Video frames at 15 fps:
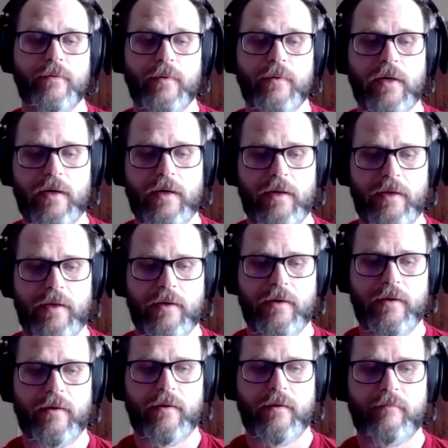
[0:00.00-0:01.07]

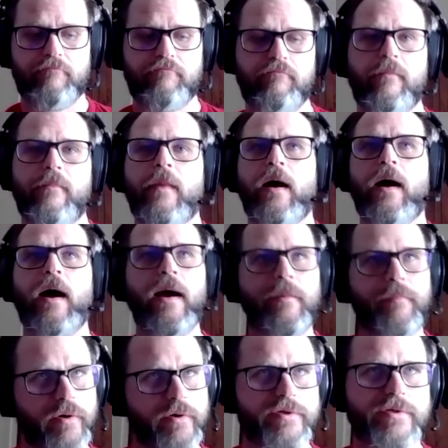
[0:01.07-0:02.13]
I
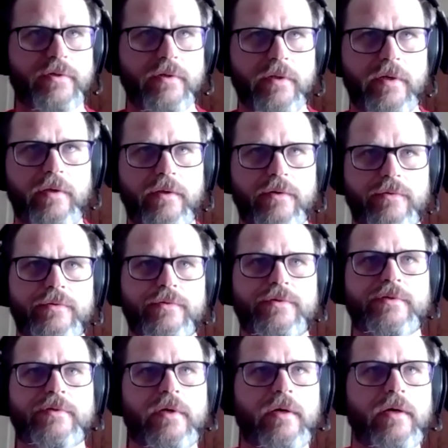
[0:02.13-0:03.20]
personally
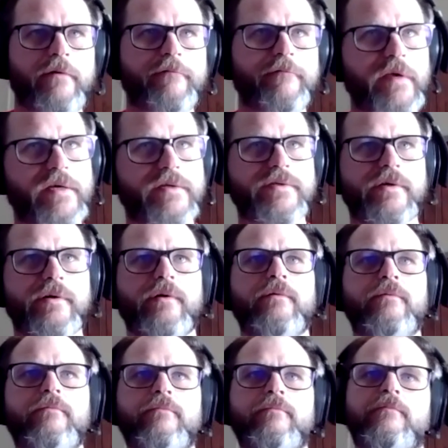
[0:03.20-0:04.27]
use VS
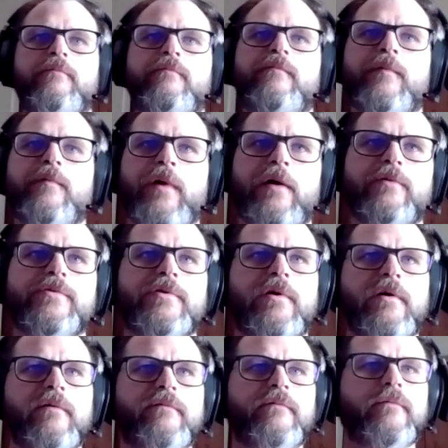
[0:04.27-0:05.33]
Code from
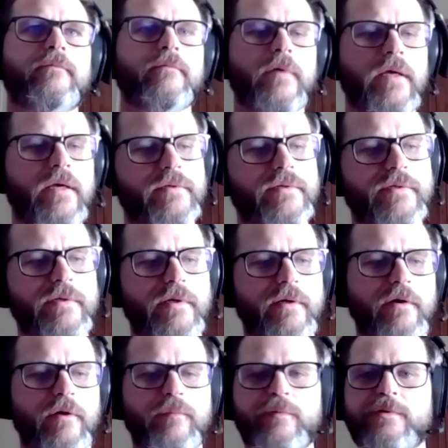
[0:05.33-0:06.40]
Microsoft. It's
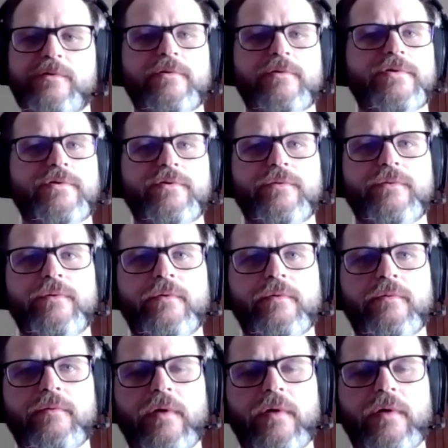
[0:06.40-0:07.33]
an open source tool.